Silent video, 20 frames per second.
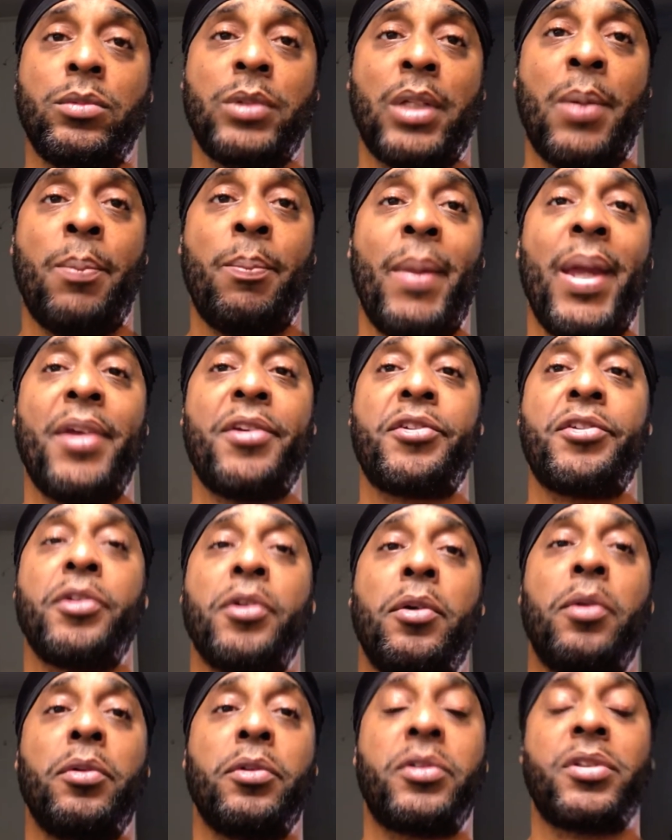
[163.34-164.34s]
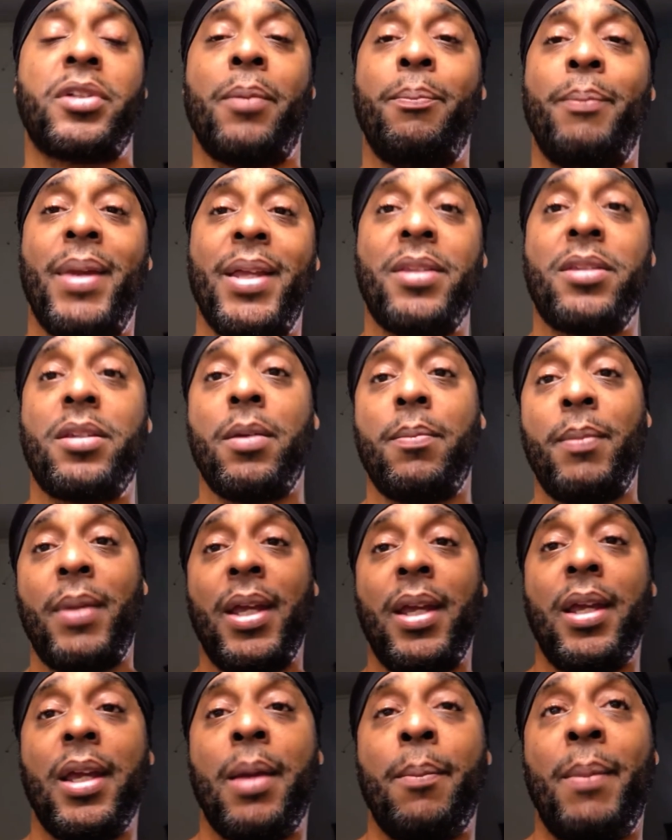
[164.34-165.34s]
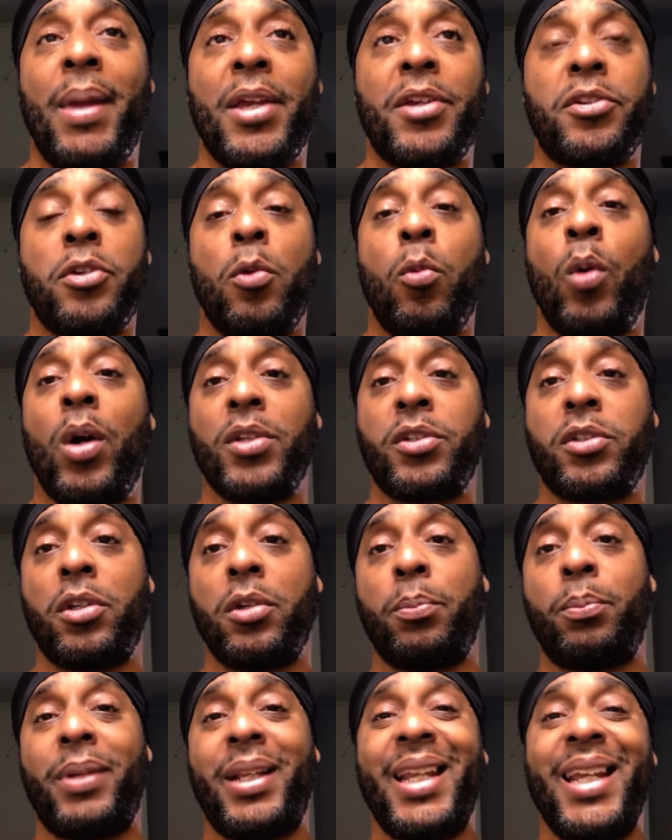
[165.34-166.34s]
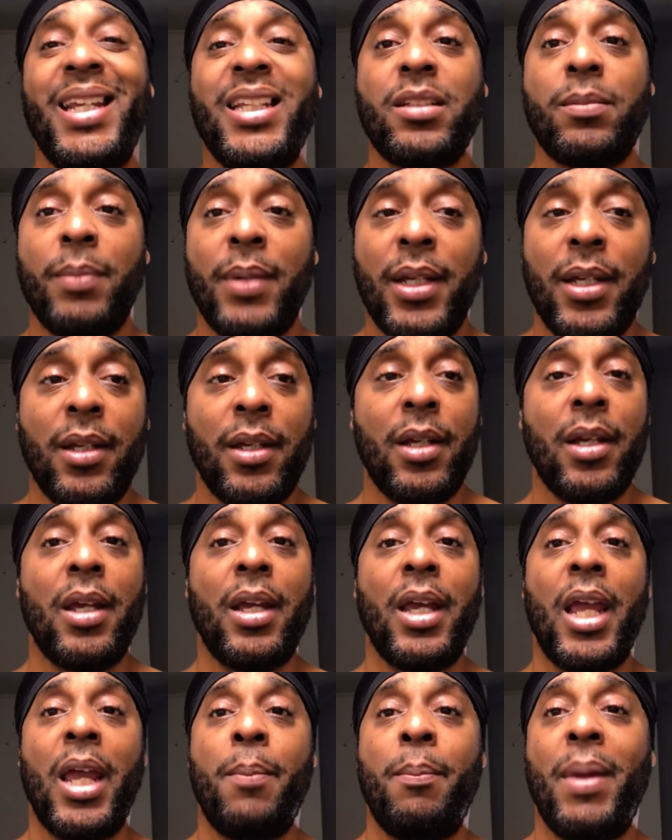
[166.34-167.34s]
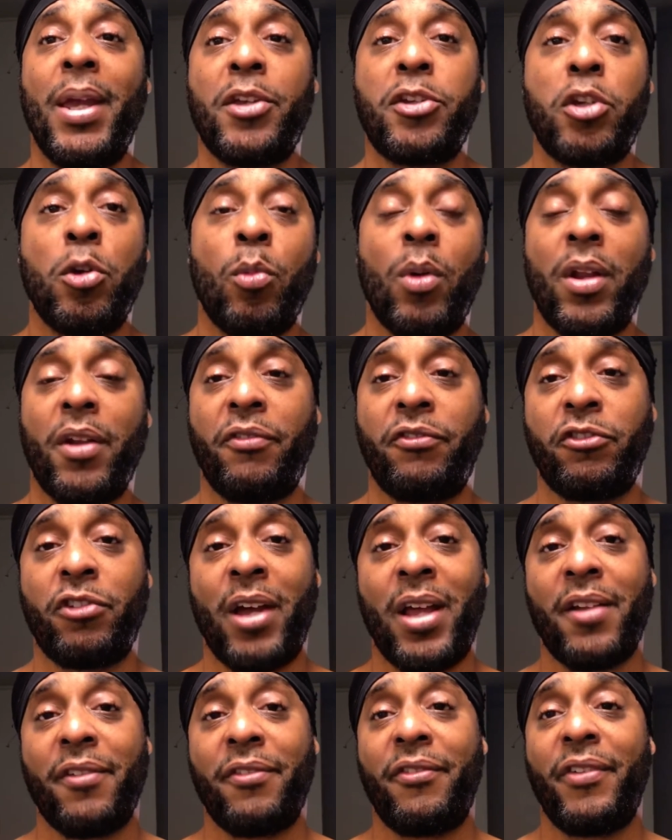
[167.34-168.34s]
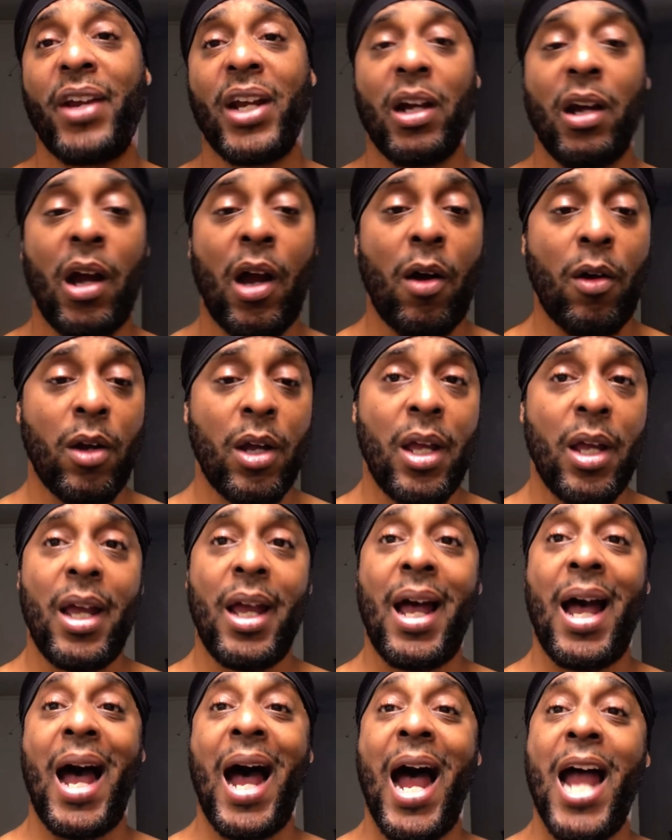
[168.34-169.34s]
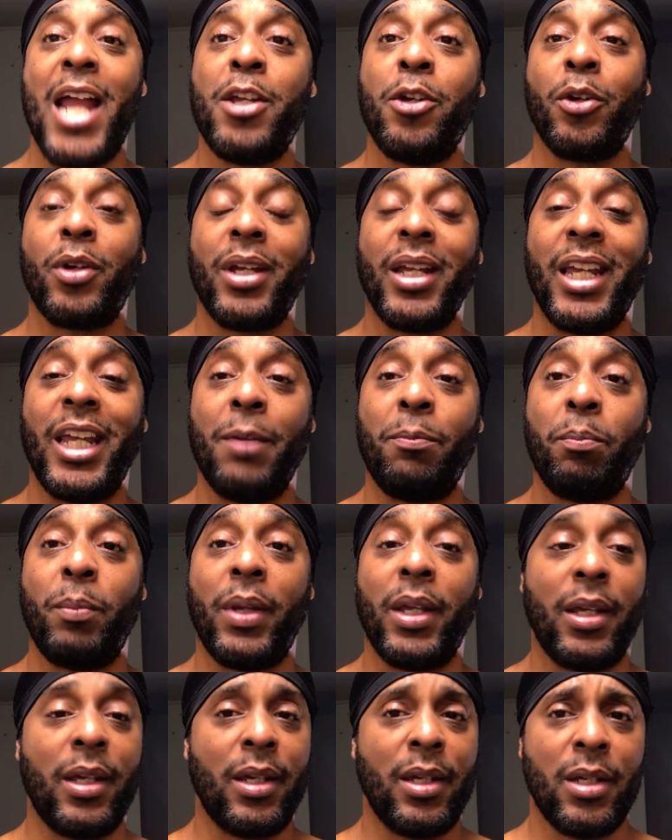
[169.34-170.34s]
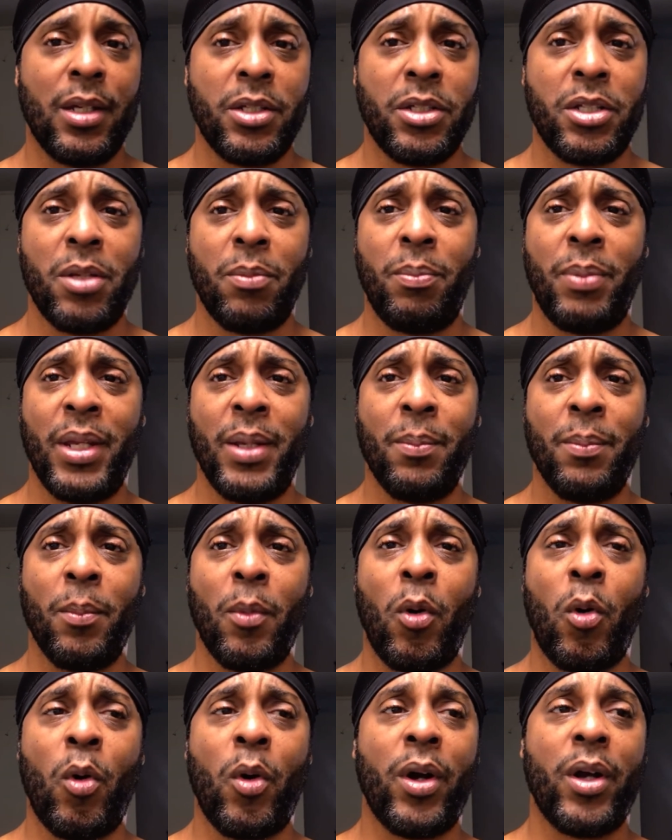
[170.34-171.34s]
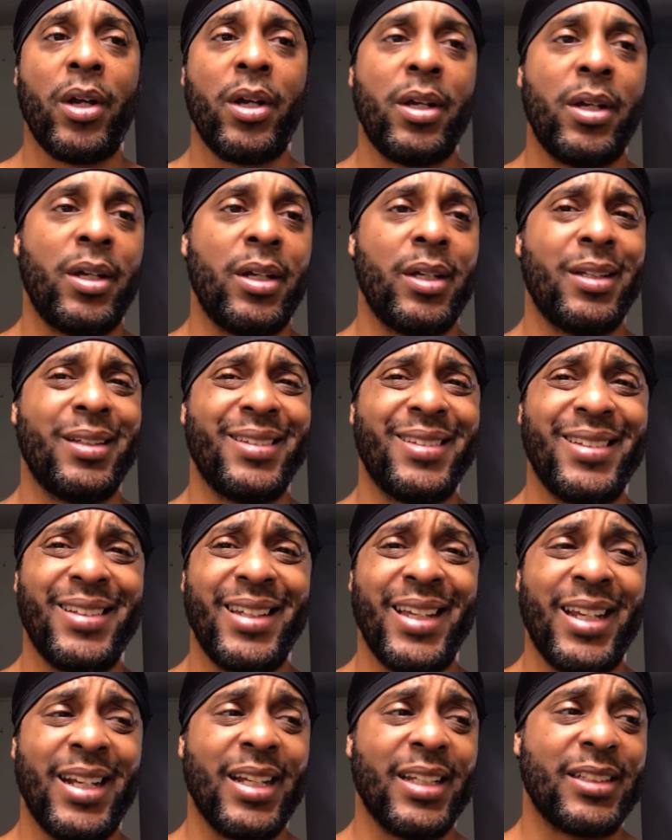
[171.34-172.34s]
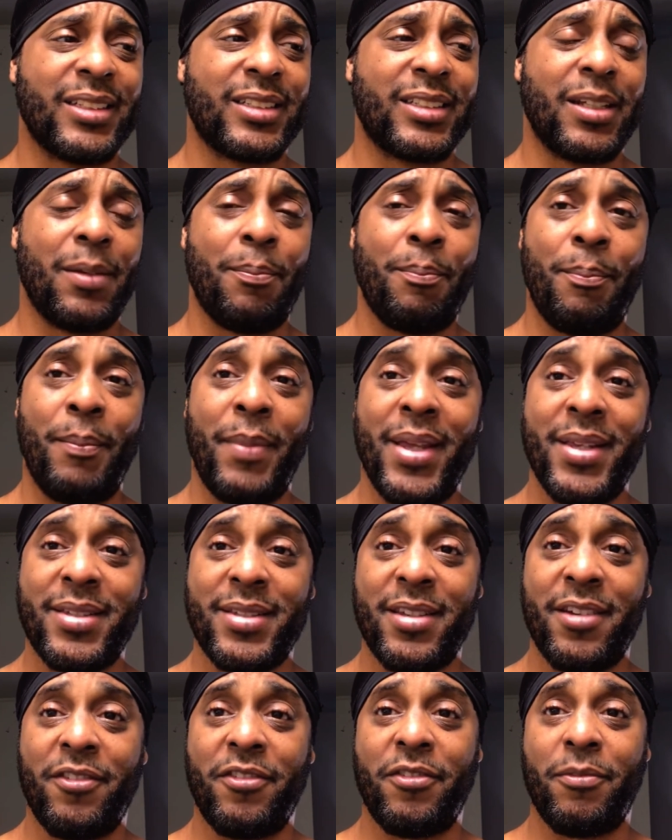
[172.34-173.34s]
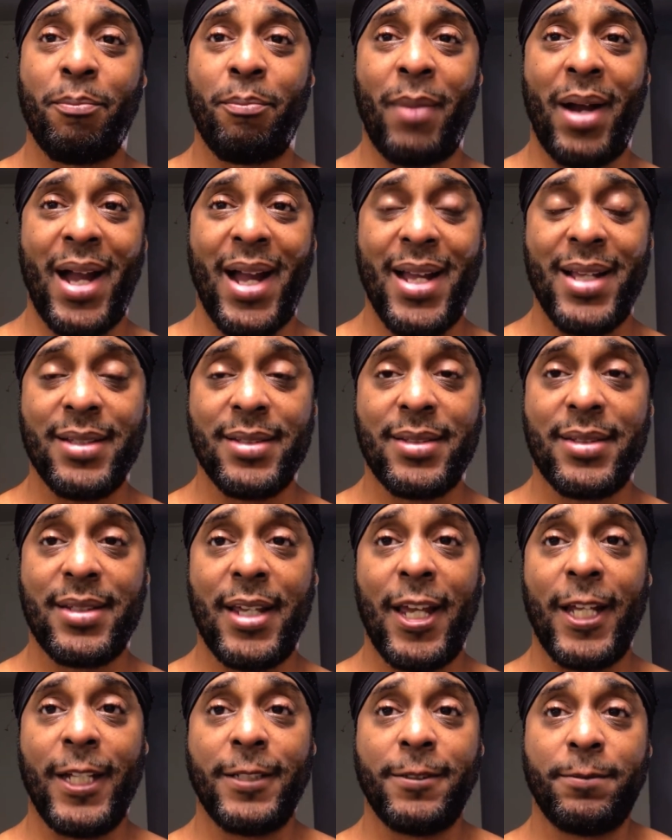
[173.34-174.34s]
It makes you submit to me. It makes you want to please me. It makes you want to try to figure out how you can get me to be more in a submissive mindset.